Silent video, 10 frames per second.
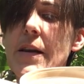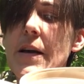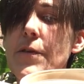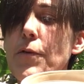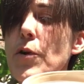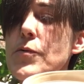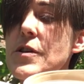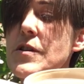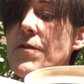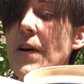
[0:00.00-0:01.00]
It follows
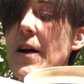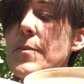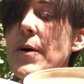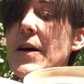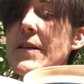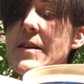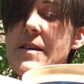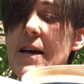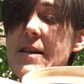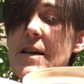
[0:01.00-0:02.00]
its flight path
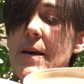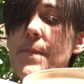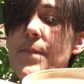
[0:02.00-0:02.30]
exactly.